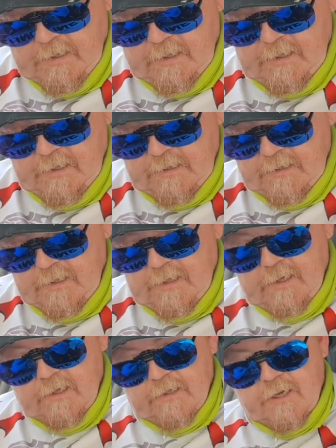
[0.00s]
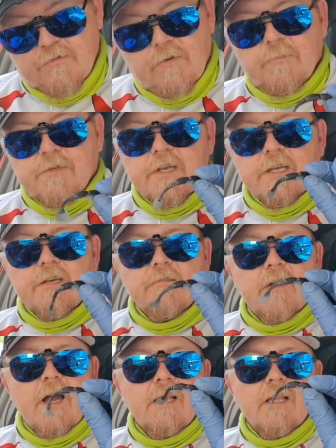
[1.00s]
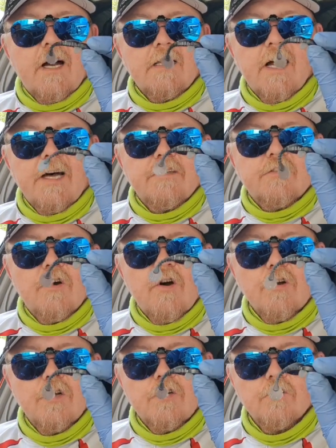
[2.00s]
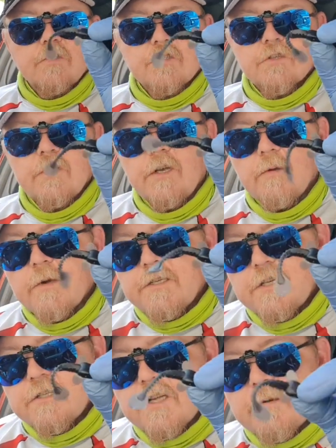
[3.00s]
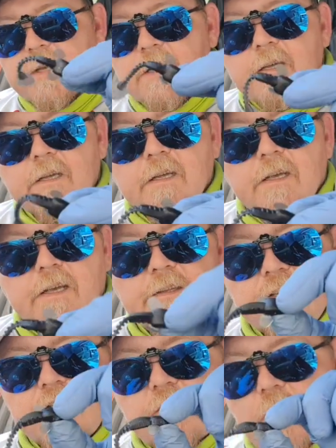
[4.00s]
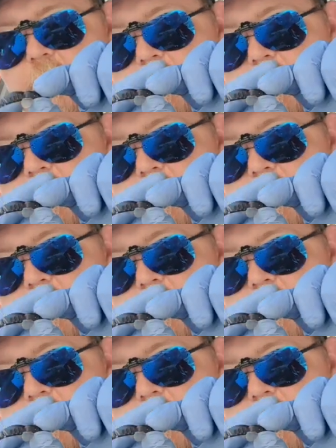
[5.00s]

and this one particularly, I like the darker colours which he's doing, and this has got